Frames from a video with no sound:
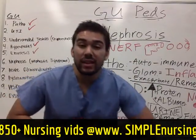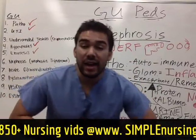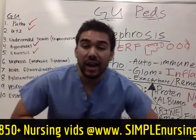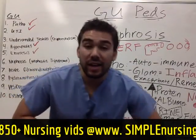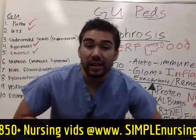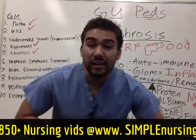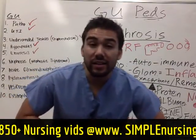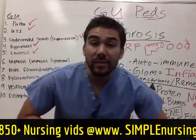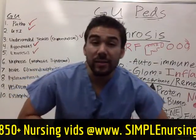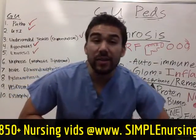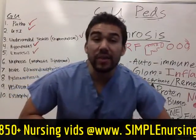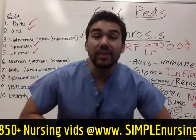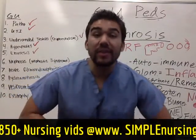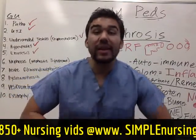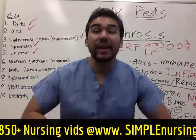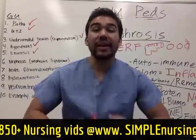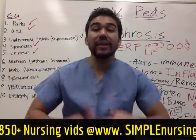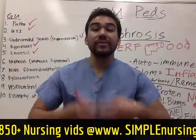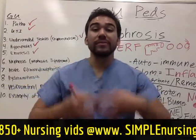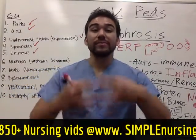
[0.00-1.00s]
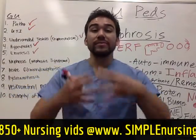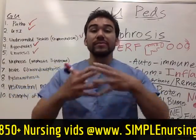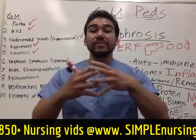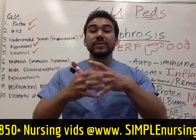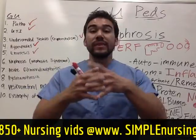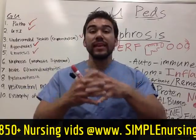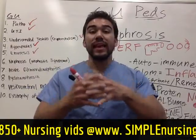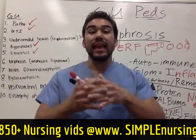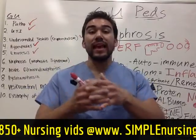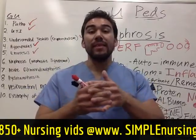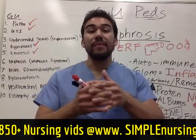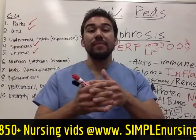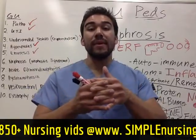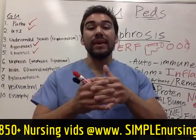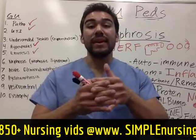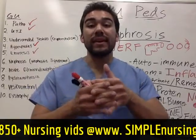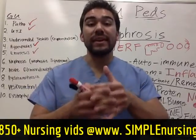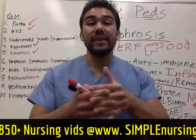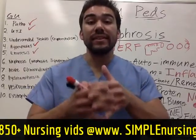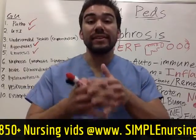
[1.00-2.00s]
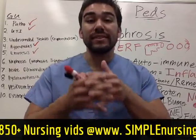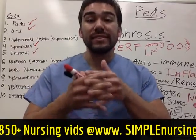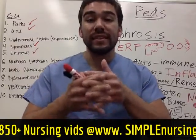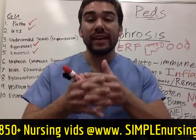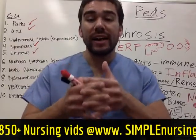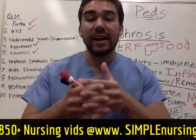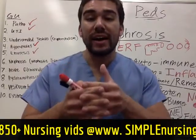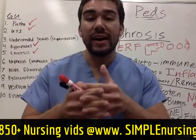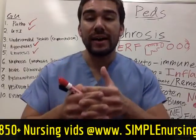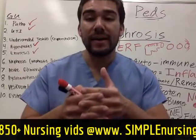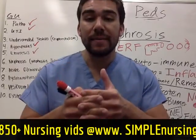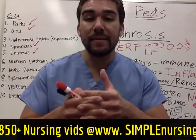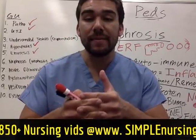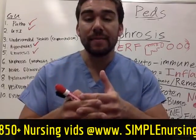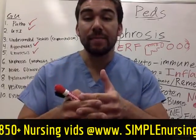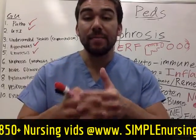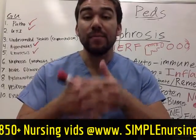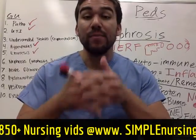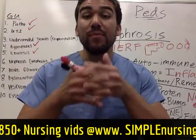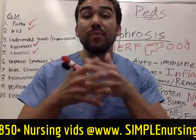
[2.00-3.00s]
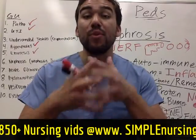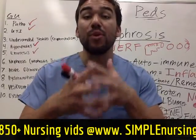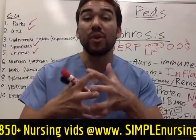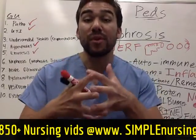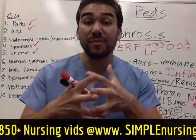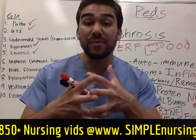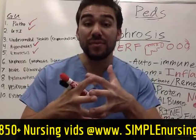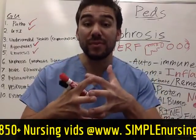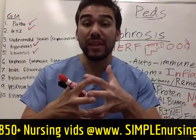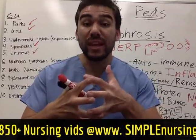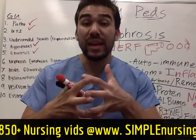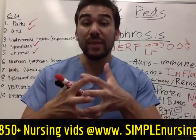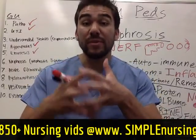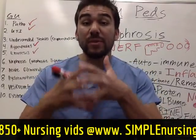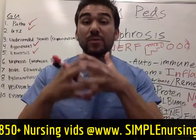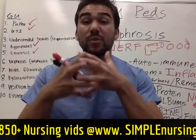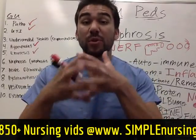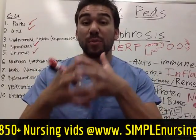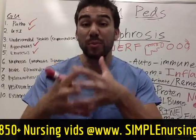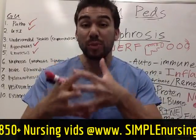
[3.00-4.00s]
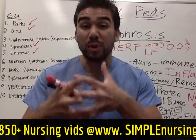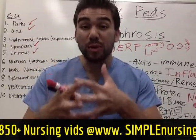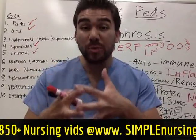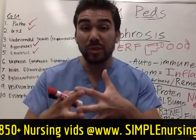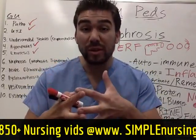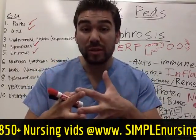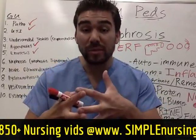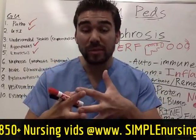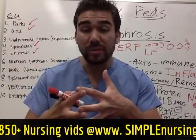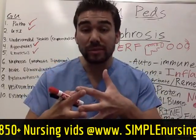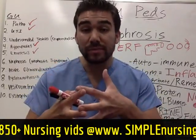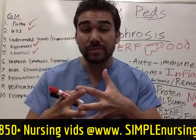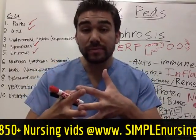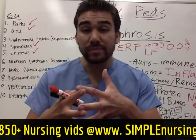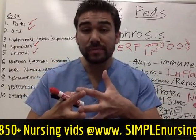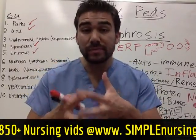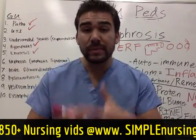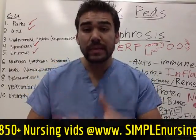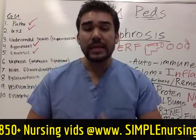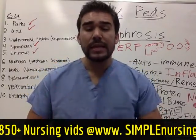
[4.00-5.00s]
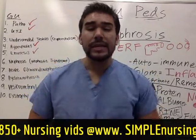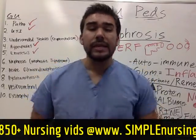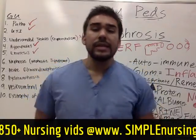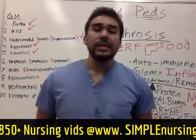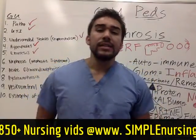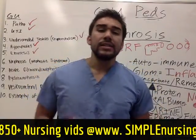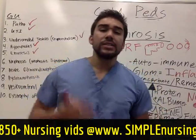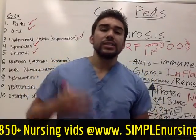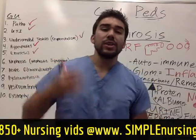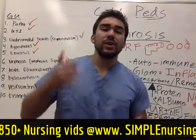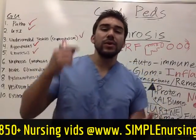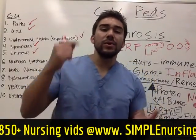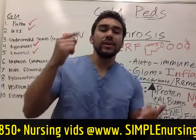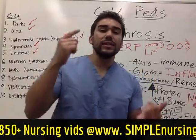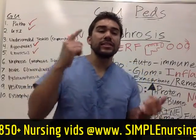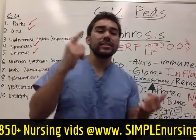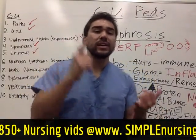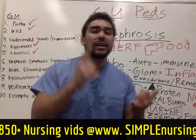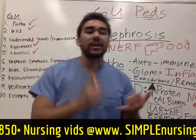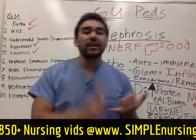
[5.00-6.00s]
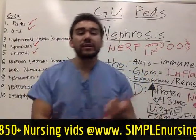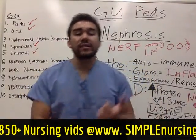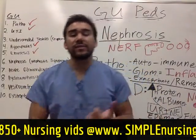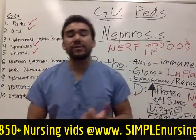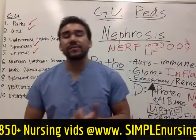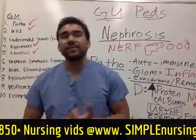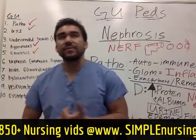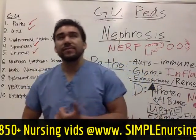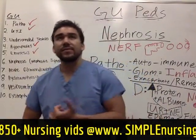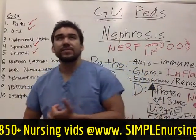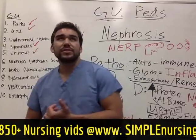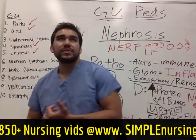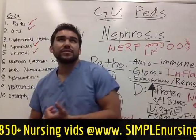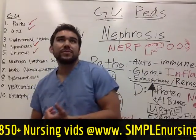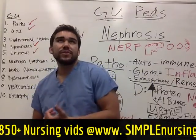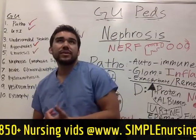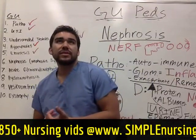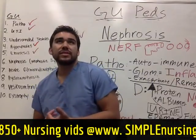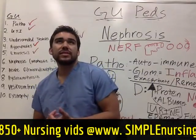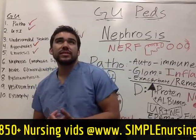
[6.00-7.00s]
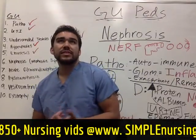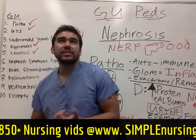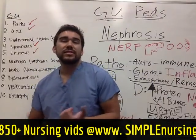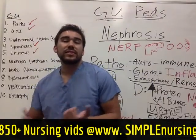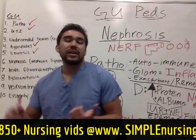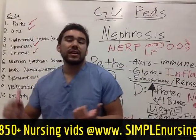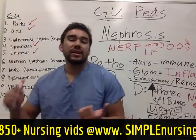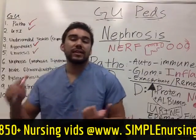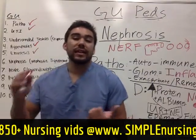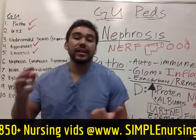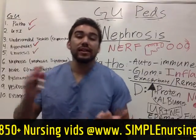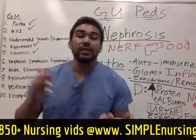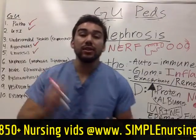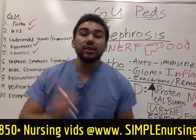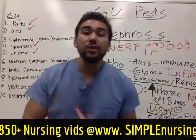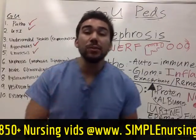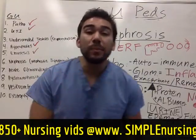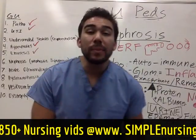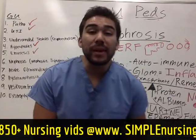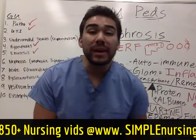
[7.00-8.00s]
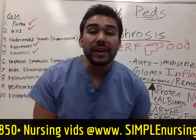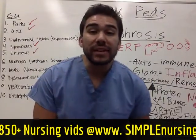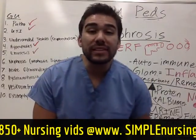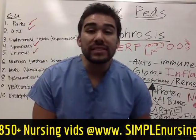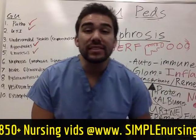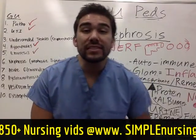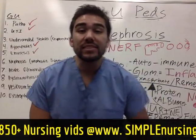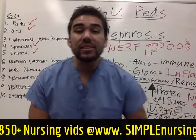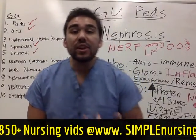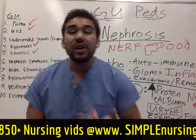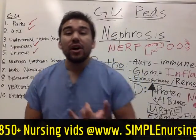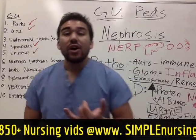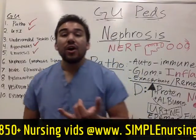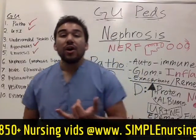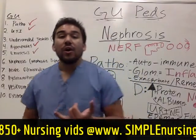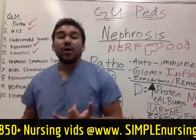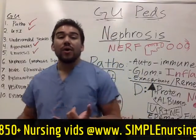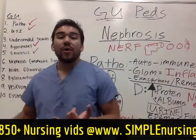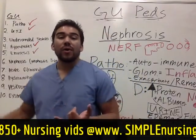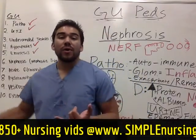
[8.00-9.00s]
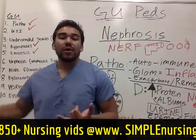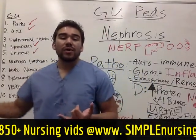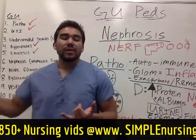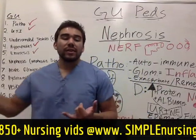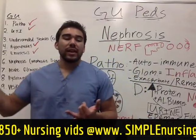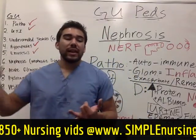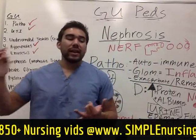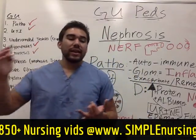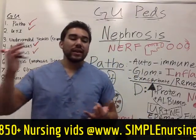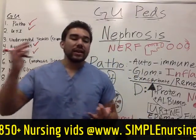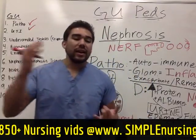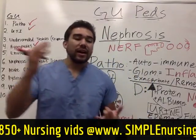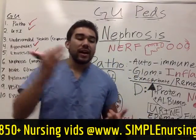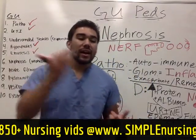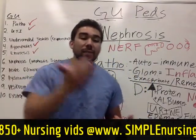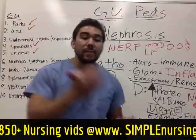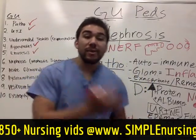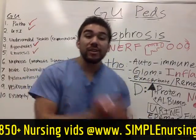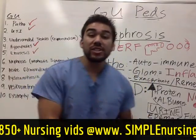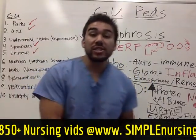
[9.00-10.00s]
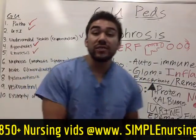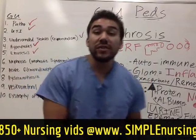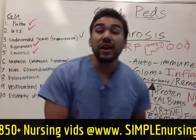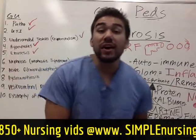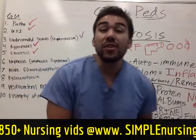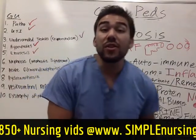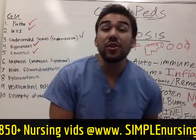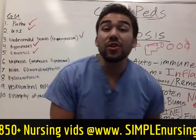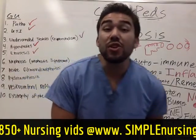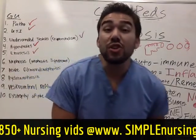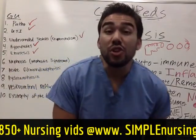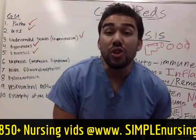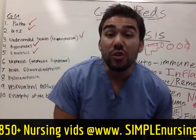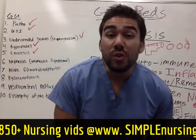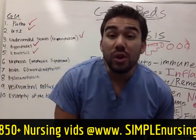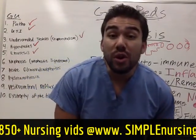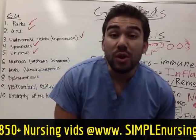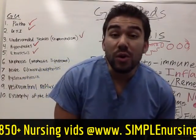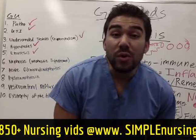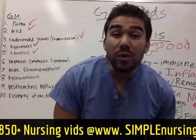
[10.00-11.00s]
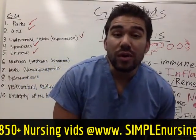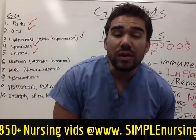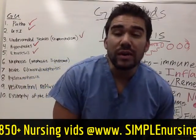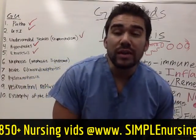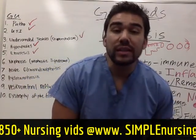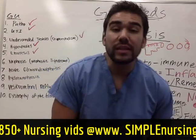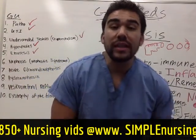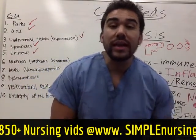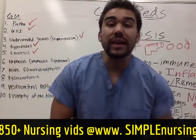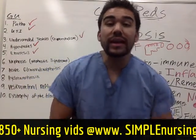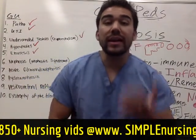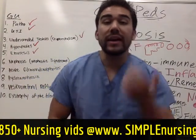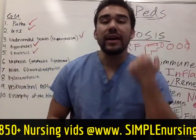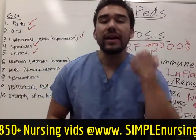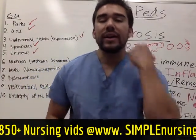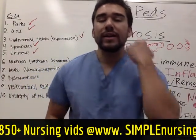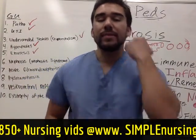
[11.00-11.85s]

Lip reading: glomeruli and make it more inflamed and more permeable. So let's talk, for instance, like lupus, or like a bunch of other neuro, like